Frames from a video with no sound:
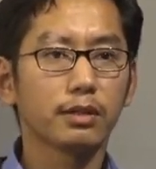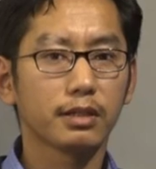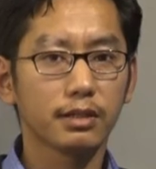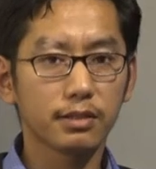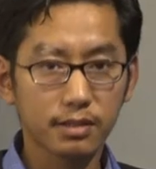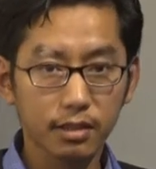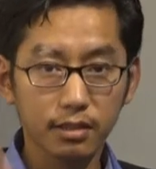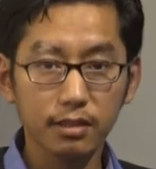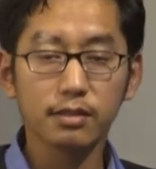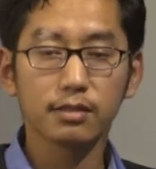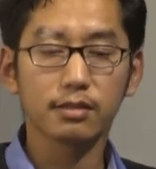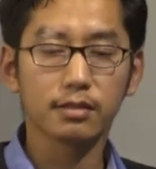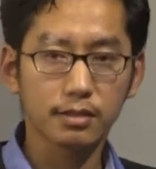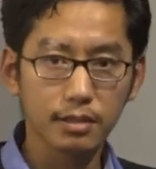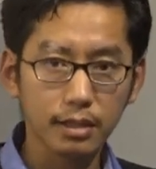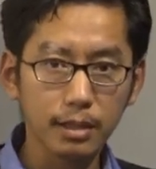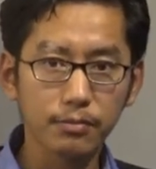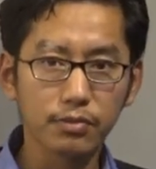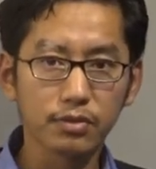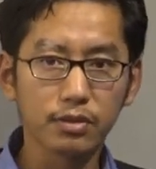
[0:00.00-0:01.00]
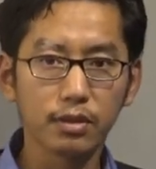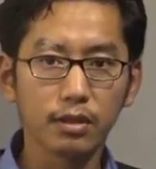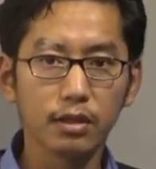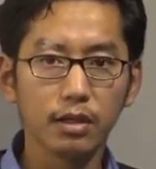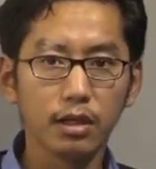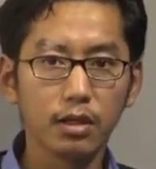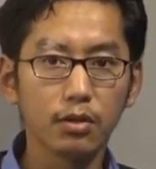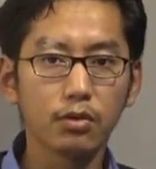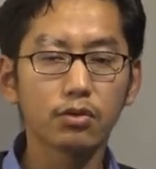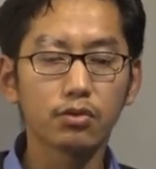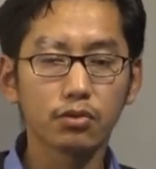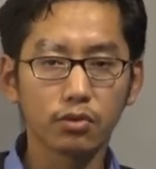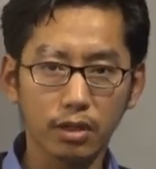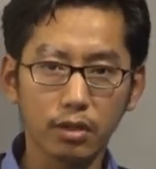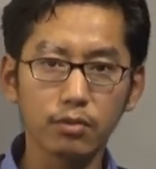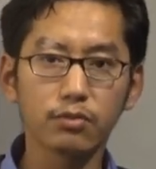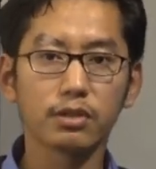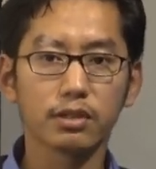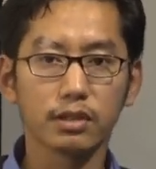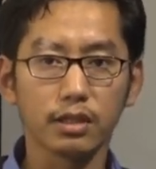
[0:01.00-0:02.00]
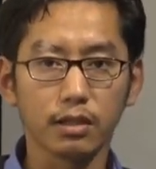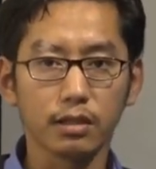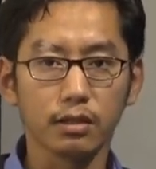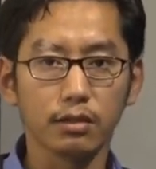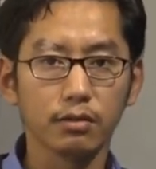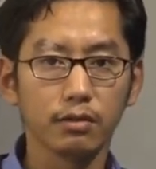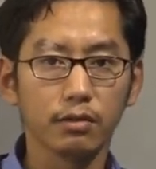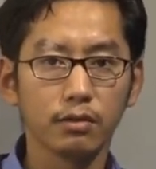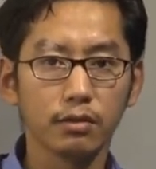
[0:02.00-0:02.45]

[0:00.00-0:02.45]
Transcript: constructive steps in order to counter China.